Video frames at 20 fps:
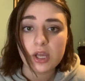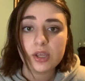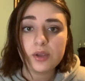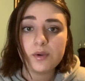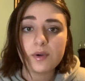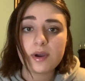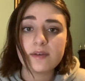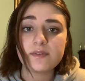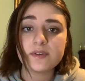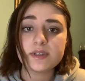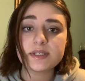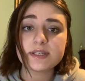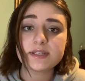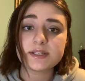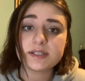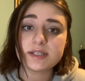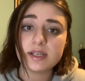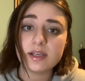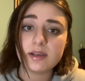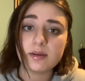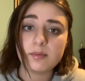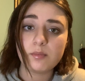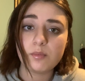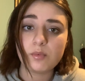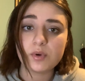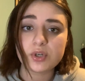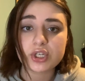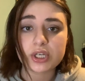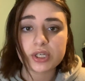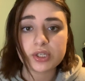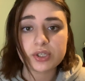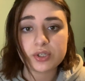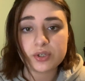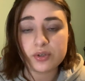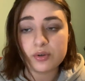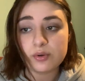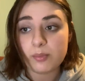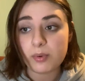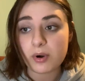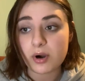You have esteem, which has
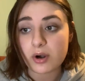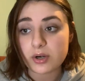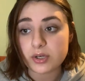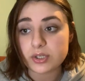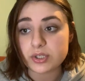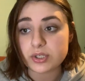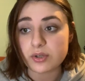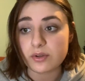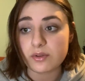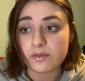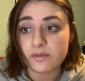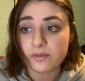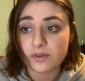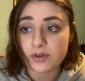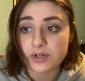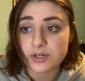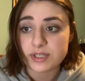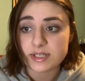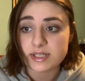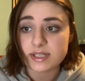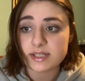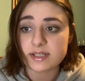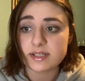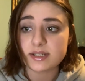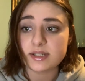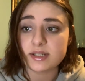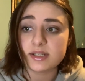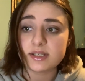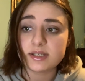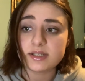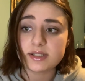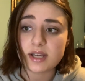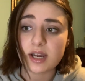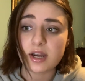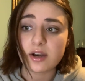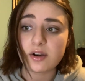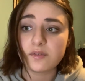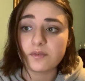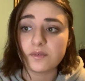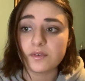2 parts. So the first is the
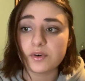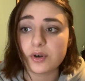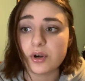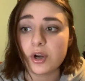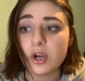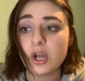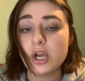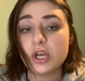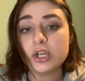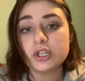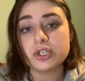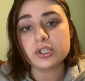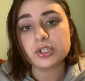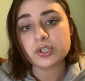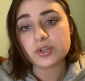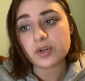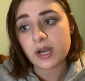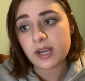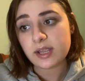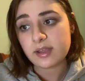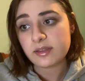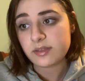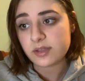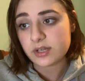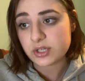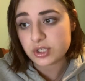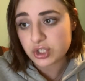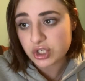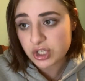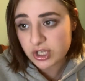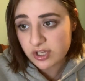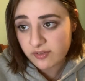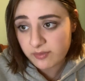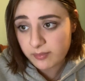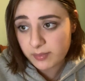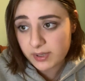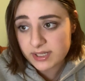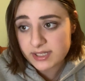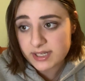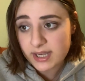desire for strength,
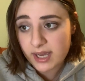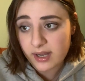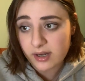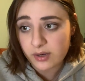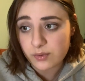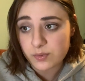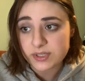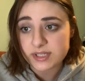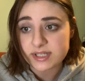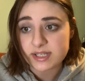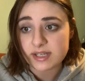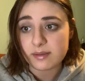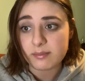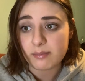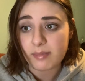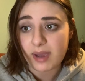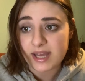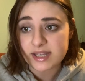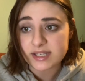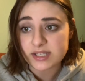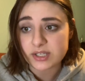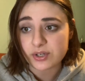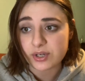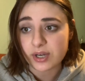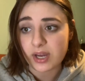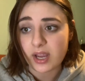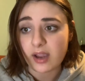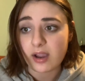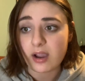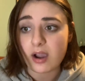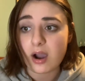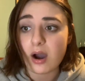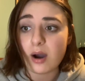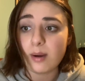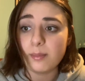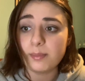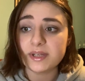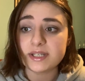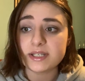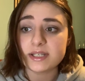achievement, adequacy, mastery, and
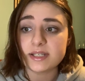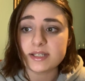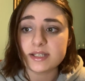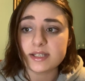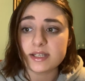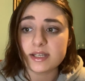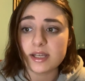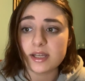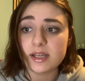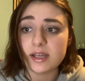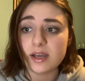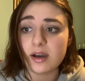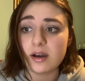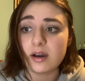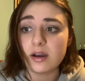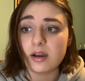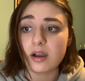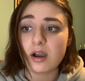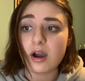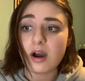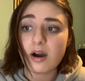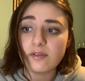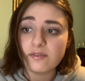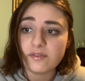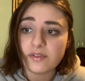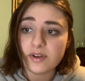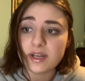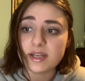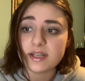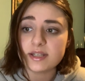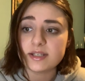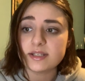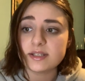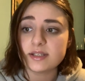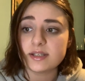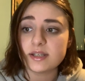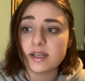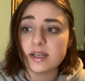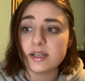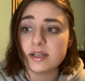competency,
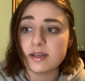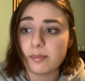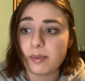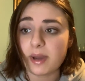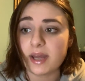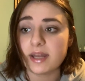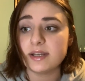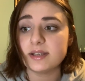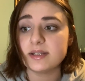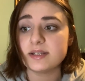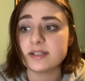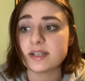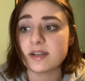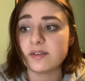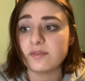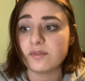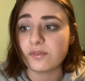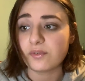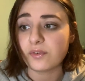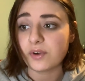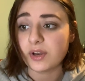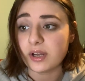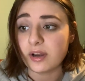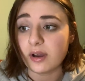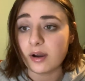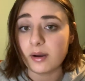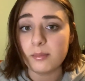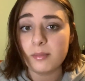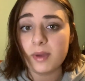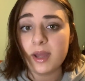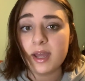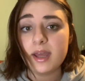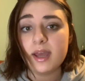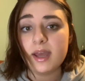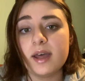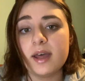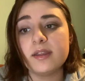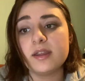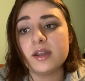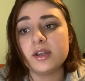confidence, independence, and freedom.
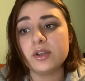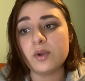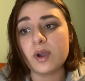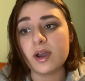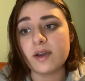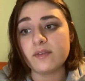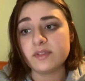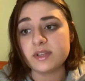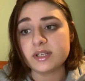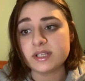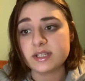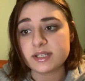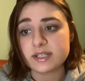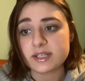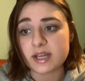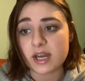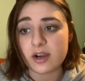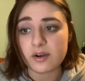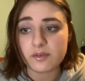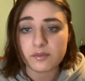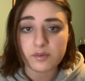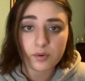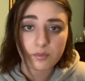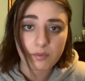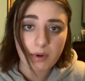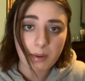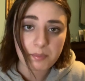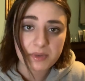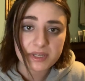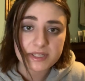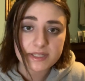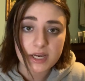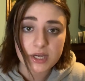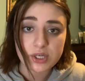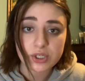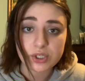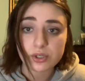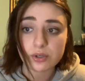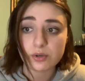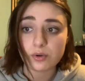And then you have the desire for
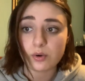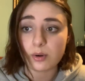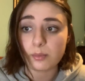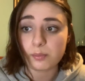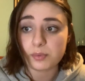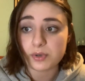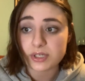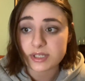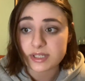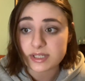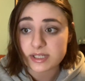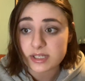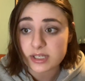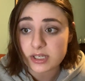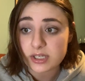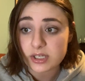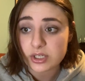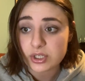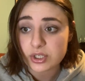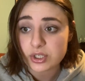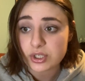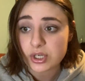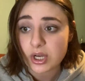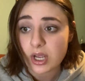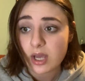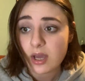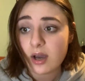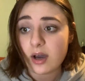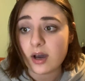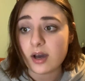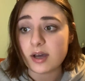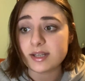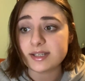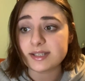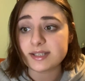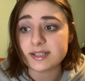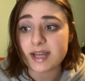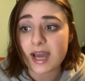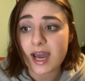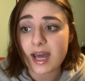reputation or prestige,
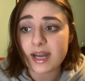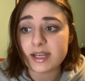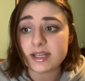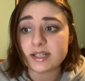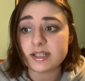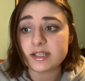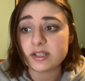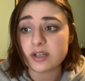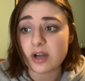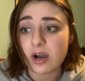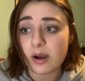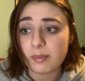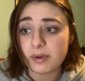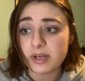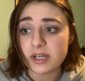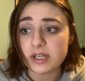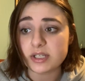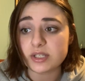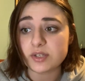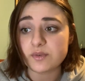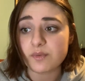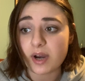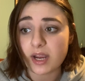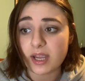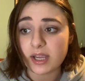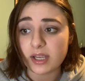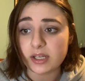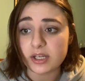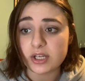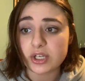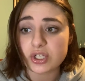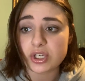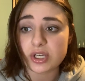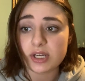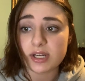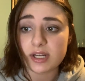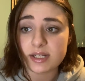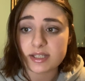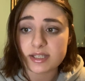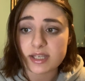status, dominance,
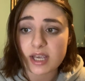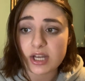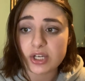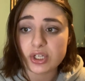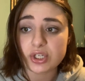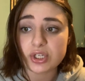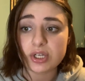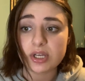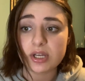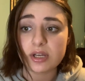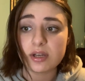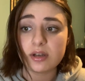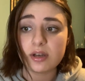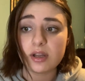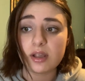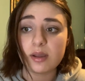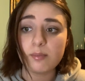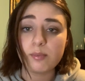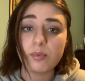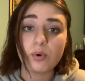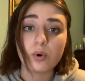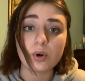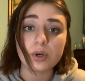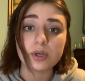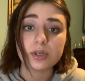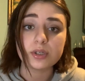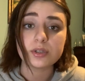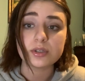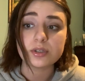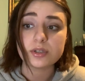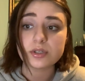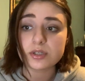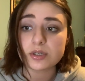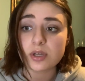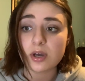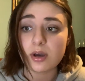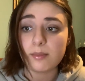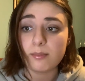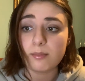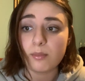recognition, attention, importance,
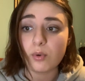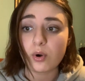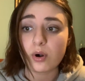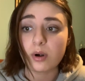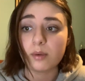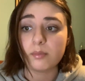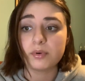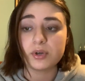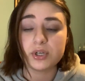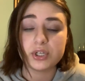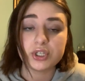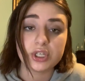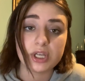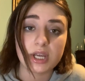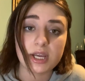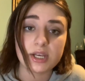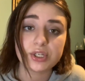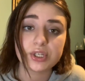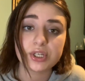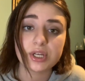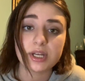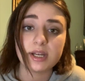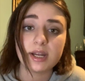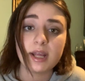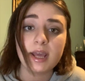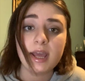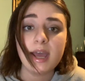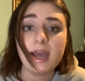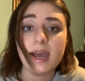or appreciation.